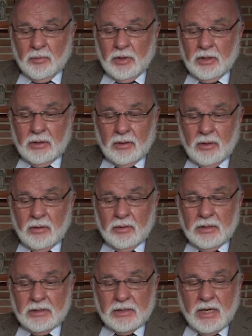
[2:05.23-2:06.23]
But in all
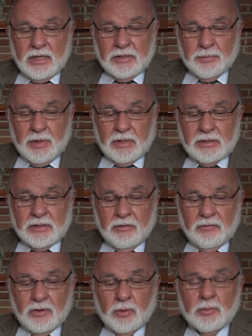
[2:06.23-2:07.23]
these aspects
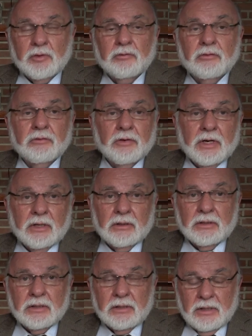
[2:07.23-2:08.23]
of human
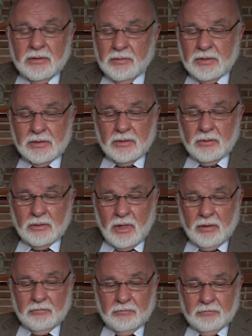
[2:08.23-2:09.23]
frailty, there is no
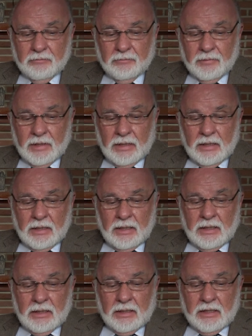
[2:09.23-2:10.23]
love.
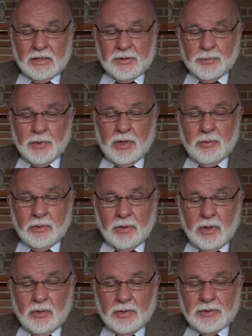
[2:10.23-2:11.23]
Let us pray with
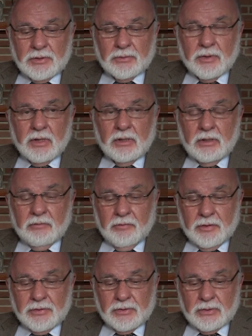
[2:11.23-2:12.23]
all the strength of
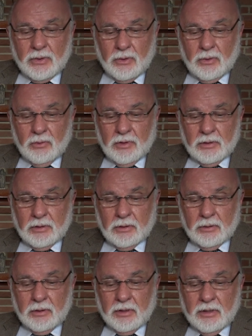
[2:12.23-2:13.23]
our soul that the
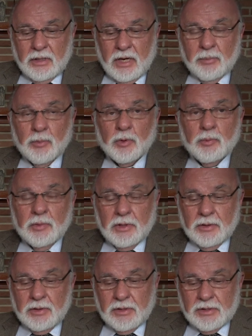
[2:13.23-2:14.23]
Lord not
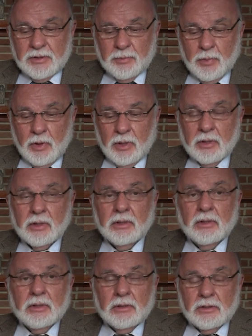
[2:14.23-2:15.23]
permit this spark
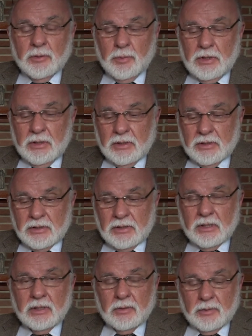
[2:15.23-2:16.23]
to be
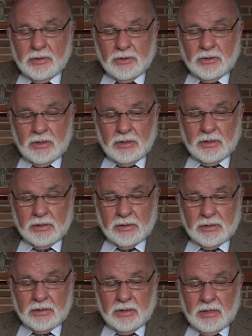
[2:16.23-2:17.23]
extinguished in
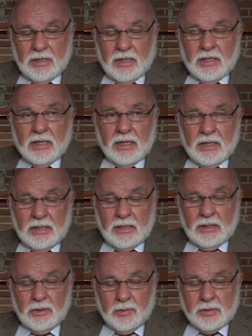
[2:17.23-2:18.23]
us, that
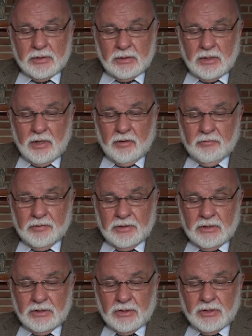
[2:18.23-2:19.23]
He who is love
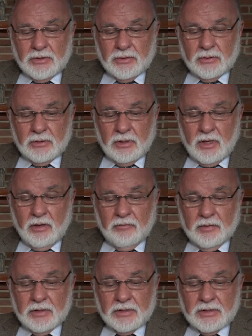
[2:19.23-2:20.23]
teach us to
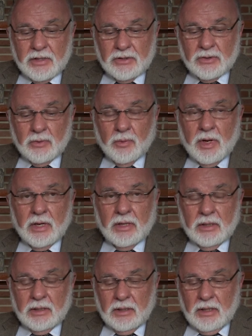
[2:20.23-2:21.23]
love in such a
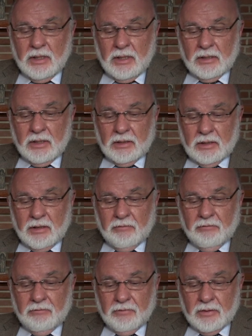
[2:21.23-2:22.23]
way that
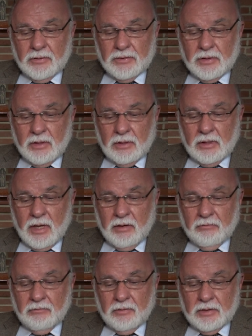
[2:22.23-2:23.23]
love fills our
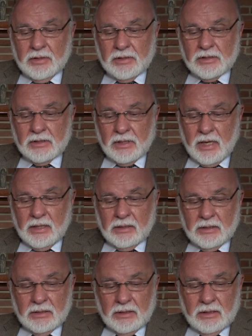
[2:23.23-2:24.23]
life with its
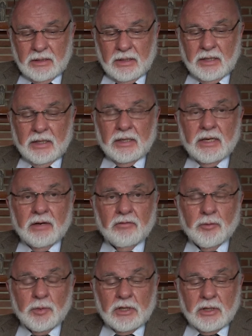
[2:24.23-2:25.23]
light and
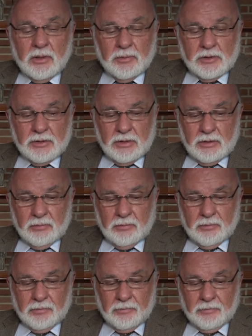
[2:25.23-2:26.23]
never becomes
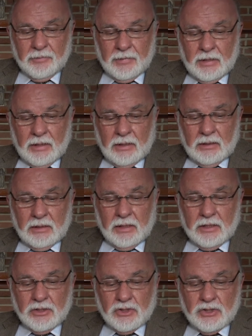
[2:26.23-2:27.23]
dim.
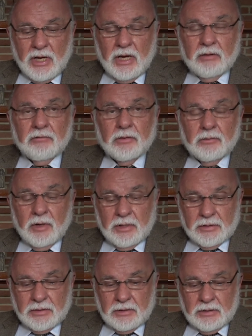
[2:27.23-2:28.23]
Let it shine for
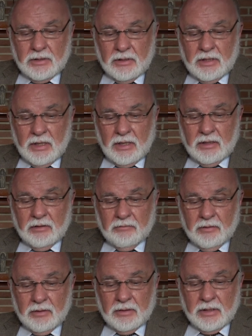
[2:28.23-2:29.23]
us until the end
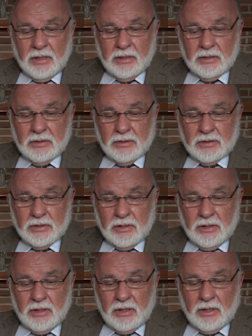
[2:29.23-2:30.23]
of our days
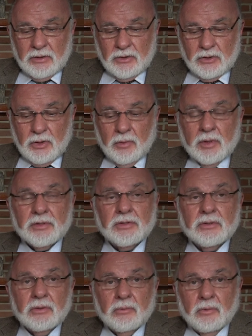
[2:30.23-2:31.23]
and show
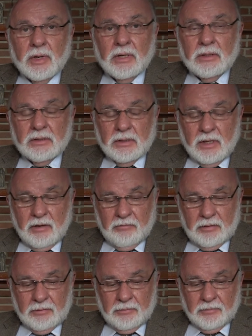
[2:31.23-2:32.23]
us the way to
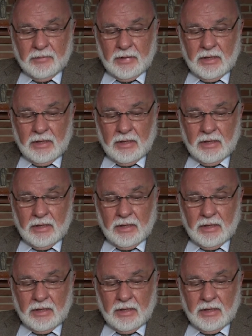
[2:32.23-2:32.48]
heaven.